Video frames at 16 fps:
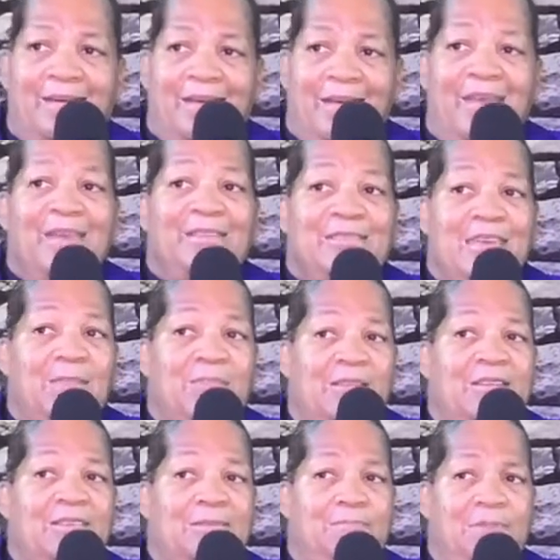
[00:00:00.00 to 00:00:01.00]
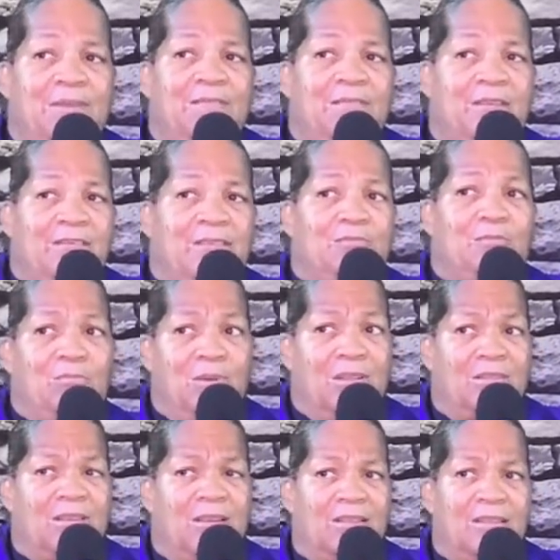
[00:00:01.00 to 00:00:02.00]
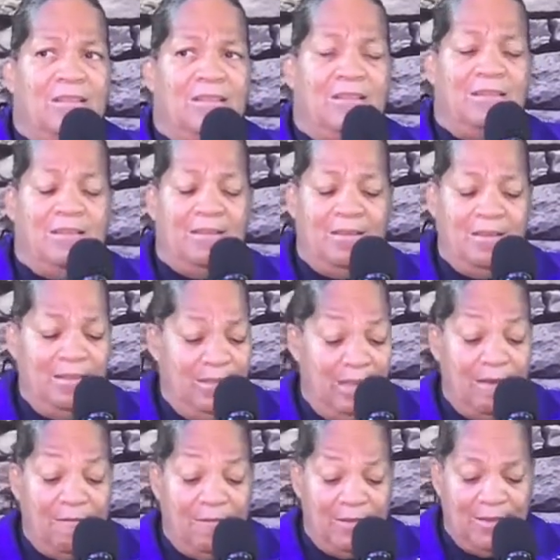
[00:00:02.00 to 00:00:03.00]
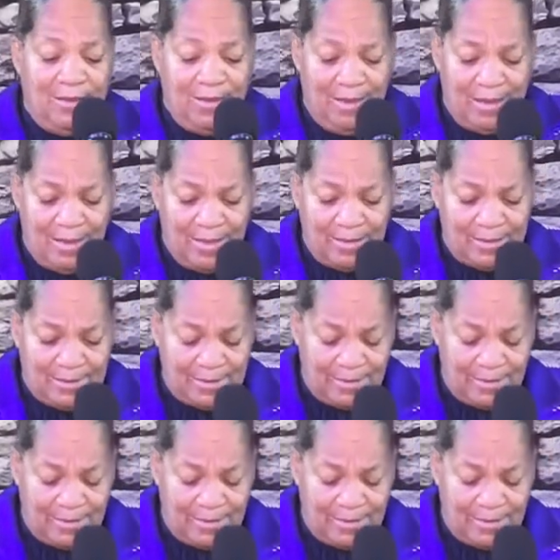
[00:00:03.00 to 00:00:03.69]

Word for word: And he said, but the spirit is willing. Yeah. Nevertheless.